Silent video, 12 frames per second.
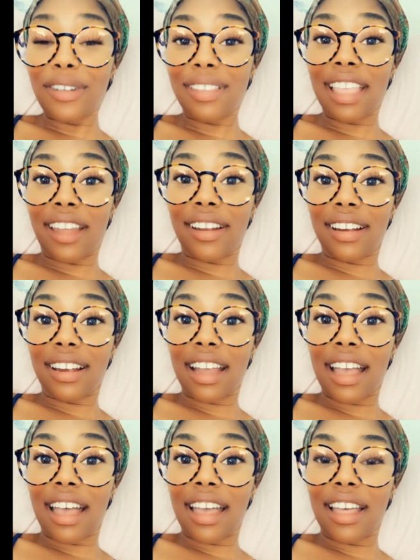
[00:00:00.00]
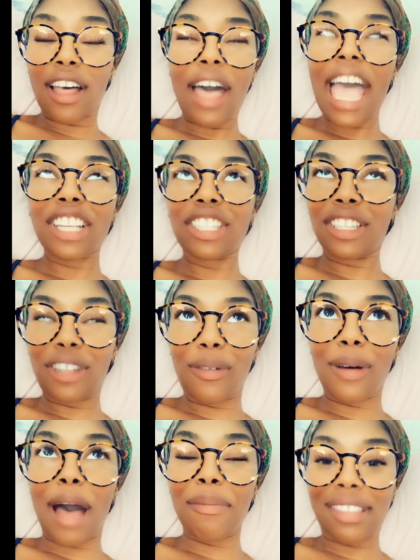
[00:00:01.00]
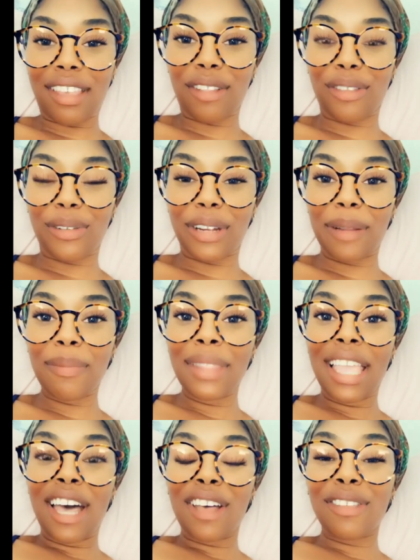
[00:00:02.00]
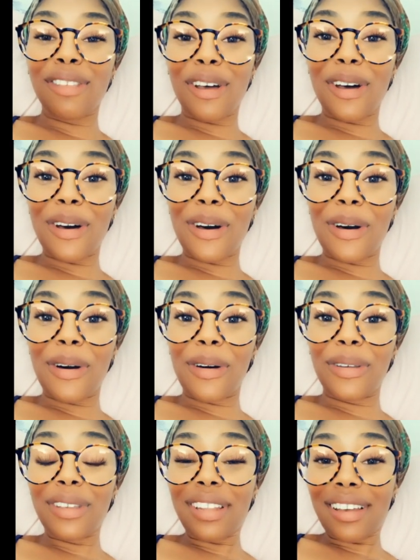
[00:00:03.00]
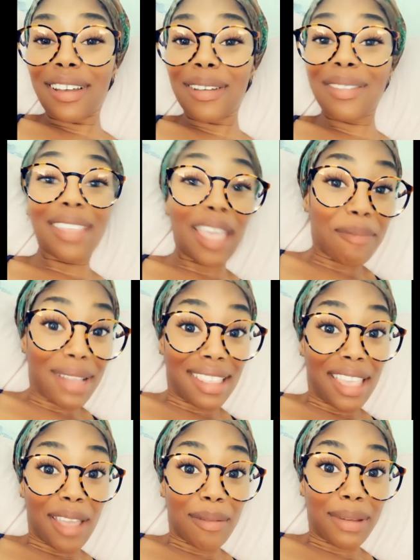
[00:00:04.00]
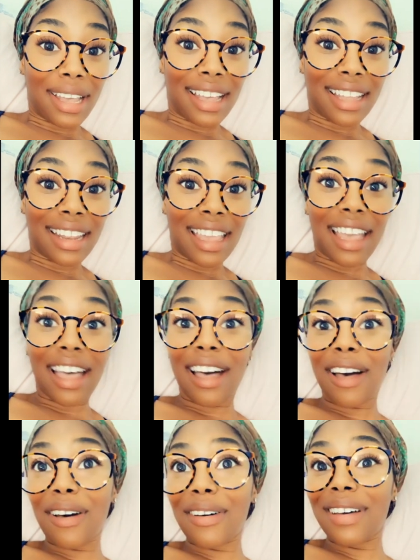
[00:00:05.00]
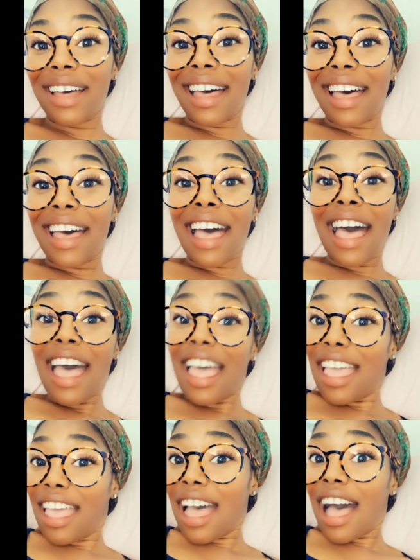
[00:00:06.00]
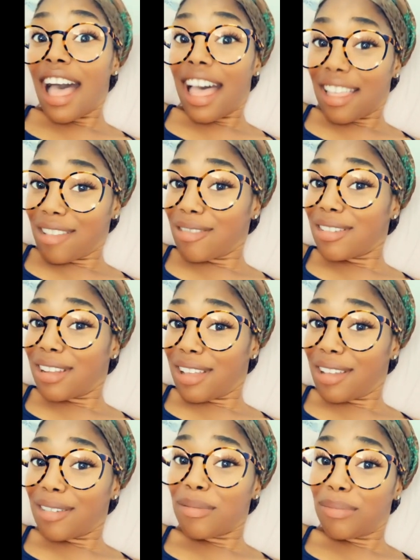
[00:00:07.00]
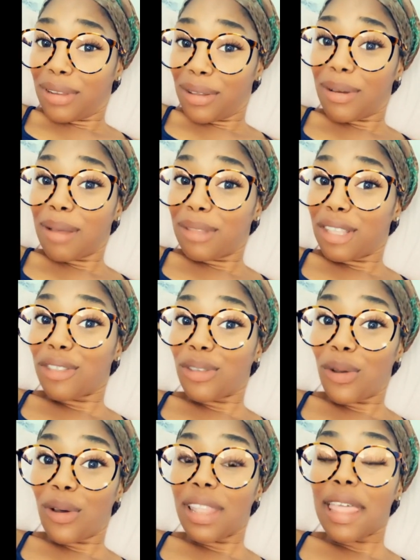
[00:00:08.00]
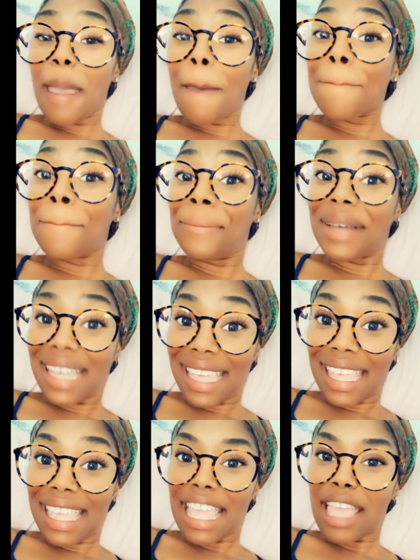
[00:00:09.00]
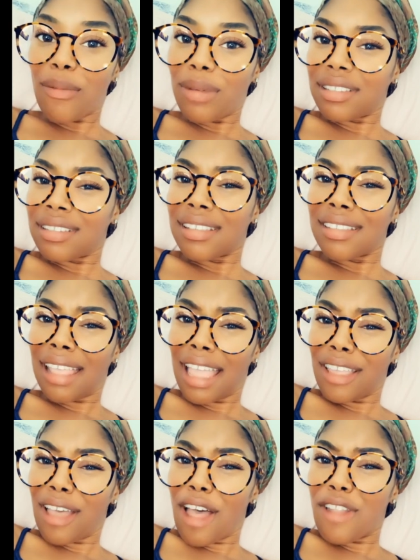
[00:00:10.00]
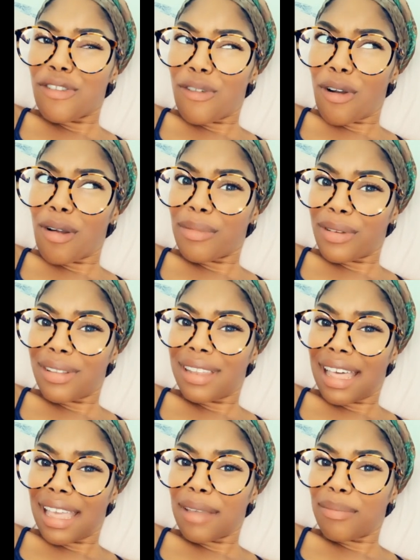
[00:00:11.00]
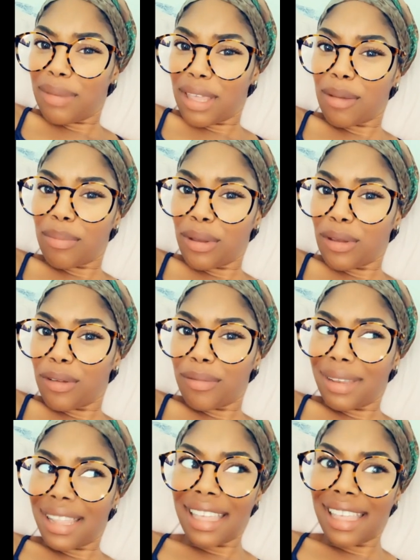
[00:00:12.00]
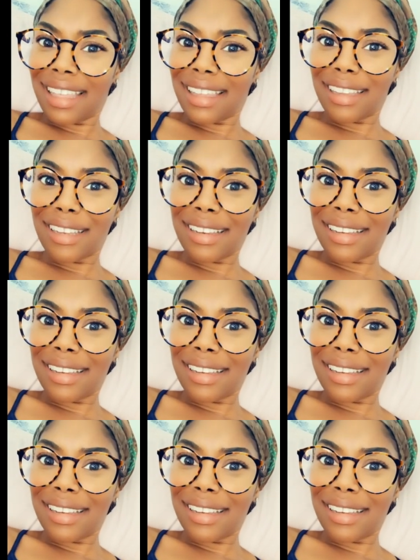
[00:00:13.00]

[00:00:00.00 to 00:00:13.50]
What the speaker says: error. Oh, actually, no, I'm gonna tell the story. So take my tampon out. I blew up the toilet, but it was just like a normal like big poop, like